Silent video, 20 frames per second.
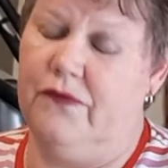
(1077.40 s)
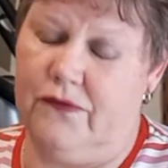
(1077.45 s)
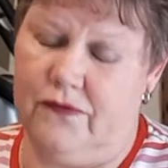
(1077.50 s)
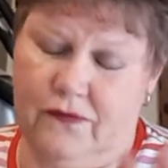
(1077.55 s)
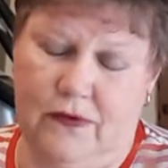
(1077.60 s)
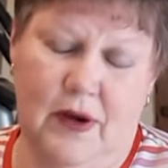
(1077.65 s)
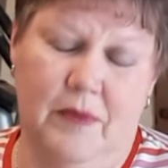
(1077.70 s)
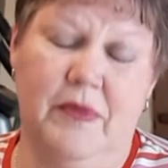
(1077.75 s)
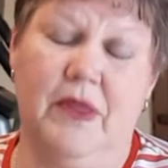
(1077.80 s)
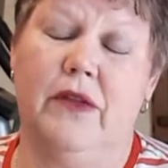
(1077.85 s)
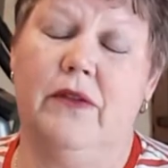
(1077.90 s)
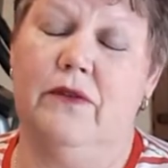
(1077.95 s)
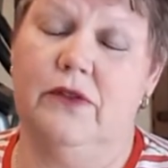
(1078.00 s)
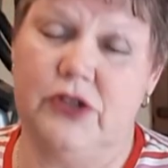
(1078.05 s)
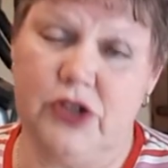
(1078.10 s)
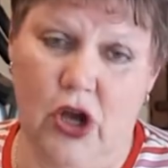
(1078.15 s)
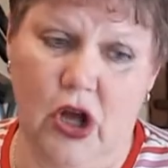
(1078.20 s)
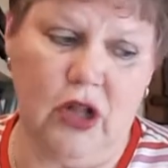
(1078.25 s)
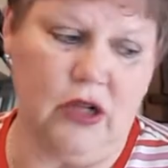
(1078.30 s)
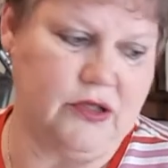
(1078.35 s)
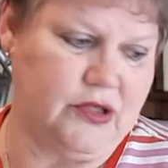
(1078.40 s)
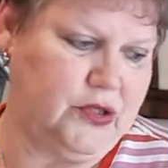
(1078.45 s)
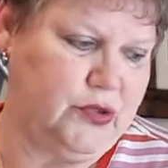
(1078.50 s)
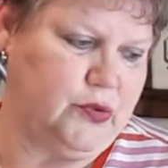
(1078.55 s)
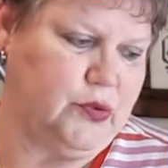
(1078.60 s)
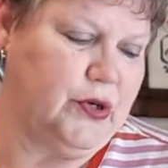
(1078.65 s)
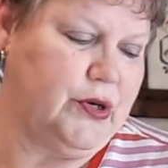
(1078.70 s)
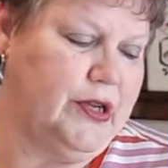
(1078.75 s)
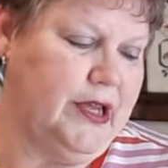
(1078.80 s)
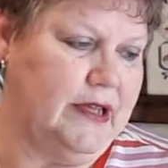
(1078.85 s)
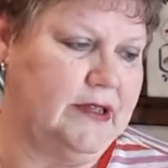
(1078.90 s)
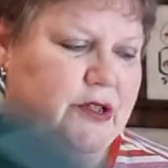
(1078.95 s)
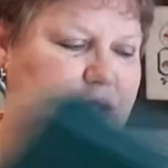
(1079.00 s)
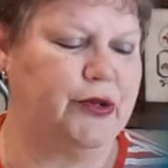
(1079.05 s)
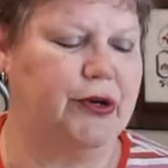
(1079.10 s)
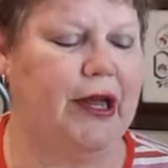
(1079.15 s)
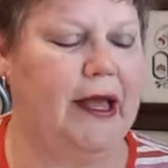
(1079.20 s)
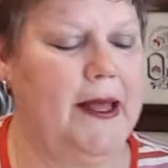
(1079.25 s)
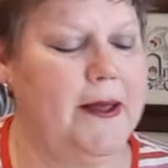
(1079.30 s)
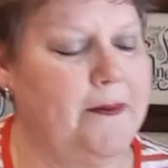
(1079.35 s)
from the dollar store
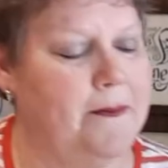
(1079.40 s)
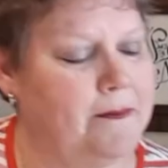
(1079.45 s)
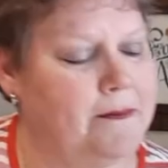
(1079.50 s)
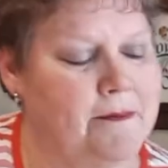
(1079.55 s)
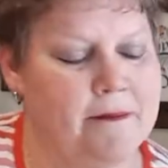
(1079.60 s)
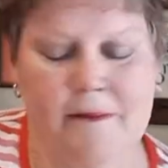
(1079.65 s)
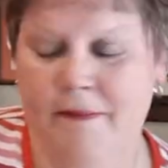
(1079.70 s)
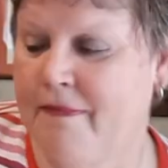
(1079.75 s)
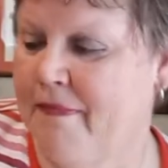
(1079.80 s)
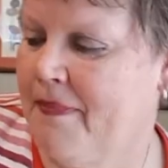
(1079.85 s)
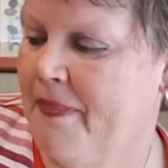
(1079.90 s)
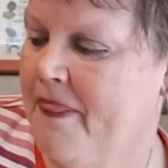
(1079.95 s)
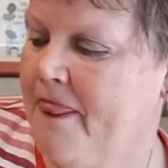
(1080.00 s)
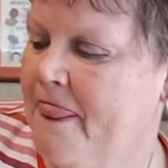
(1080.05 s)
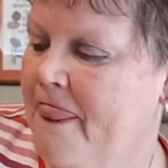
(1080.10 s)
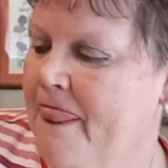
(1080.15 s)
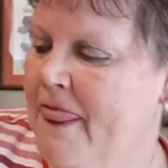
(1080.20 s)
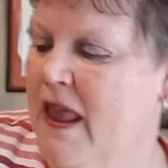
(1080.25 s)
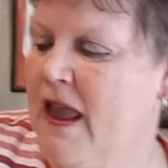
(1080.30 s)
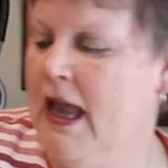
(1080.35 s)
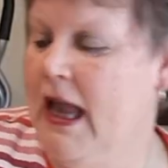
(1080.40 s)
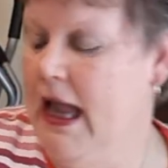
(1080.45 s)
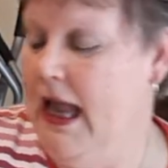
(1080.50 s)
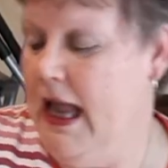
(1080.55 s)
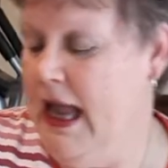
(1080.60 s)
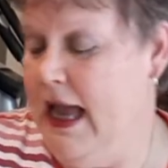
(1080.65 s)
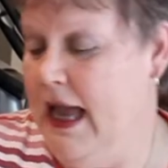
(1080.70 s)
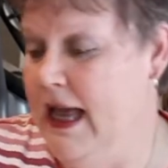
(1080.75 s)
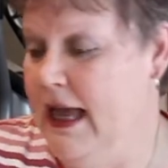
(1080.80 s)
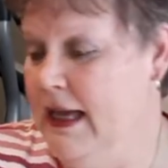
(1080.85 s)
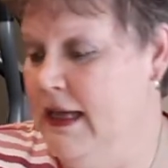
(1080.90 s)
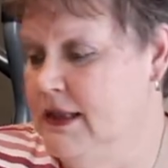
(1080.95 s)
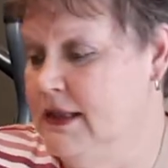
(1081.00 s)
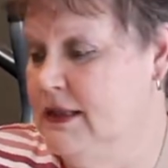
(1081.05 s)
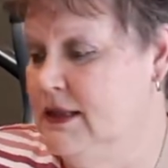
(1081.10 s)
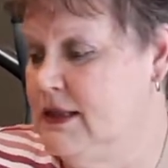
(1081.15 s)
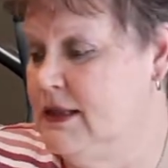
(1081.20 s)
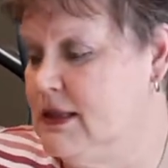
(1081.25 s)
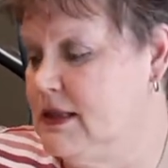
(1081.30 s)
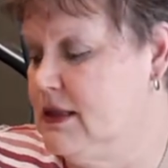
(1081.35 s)
yesterday.
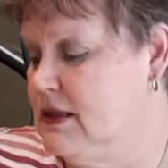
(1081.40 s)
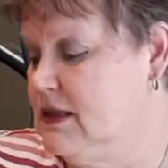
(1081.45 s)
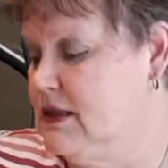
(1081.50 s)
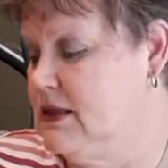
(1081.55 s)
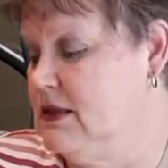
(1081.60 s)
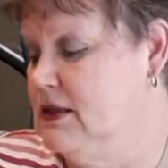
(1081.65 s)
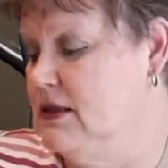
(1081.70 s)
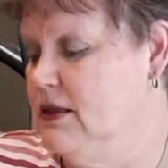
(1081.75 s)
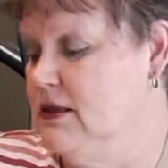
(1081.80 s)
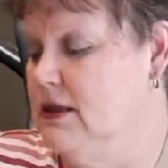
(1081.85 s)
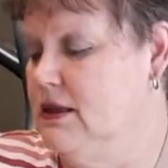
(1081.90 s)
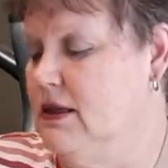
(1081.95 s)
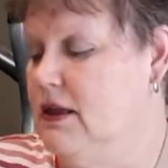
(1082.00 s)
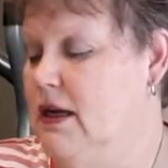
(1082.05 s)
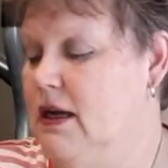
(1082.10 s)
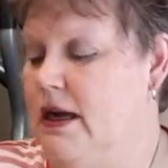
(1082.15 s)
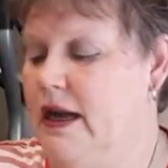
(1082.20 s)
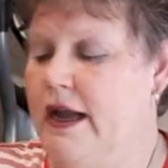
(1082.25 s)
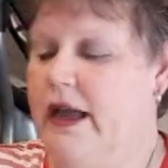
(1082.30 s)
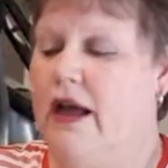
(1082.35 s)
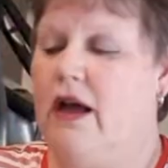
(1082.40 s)
And I